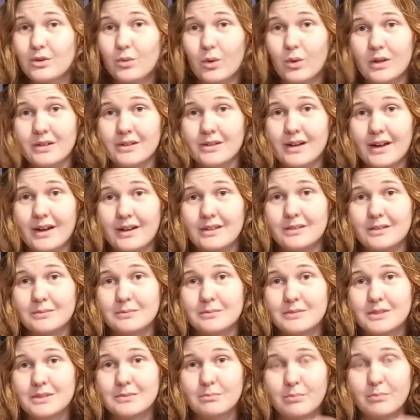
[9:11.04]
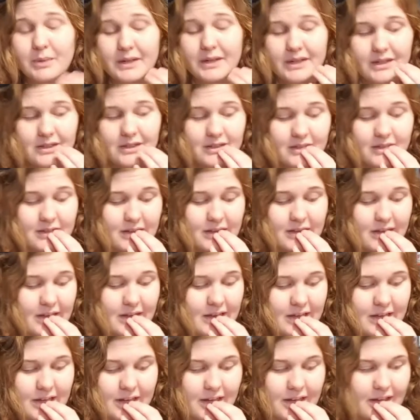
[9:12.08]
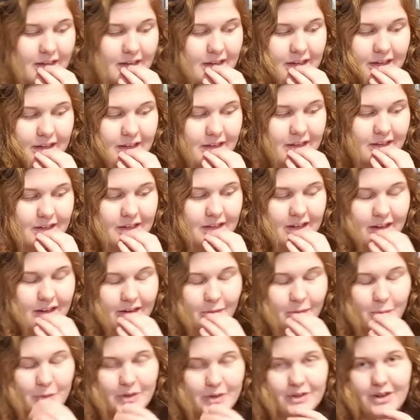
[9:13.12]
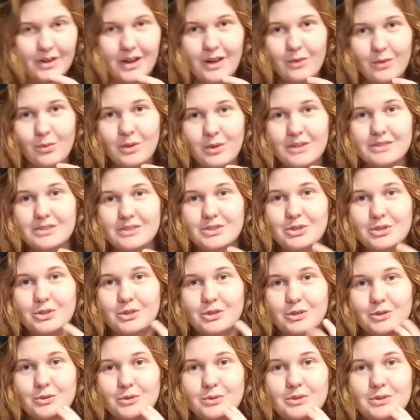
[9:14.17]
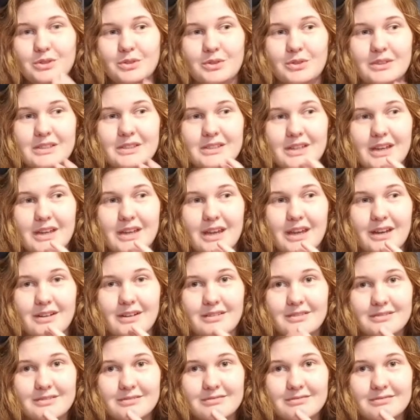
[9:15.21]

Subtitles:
quality items, but I would not want to do this again.